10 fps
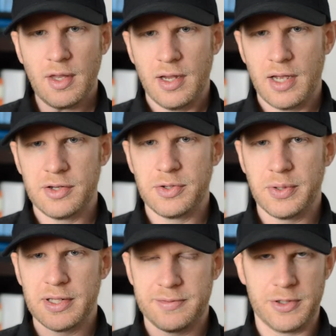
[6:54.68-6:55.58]
and
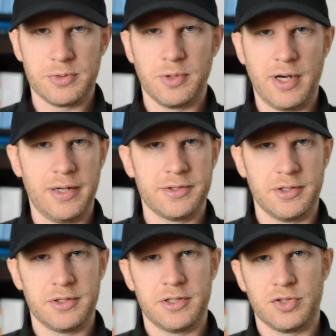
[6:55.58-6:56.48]
doing these virtual
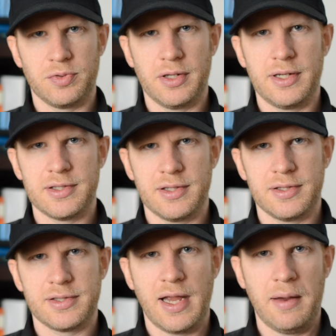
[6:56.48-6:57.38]
concerts just really isn't
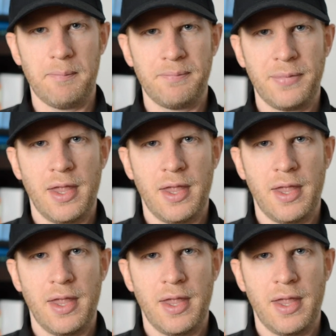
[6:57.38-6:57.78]
the same.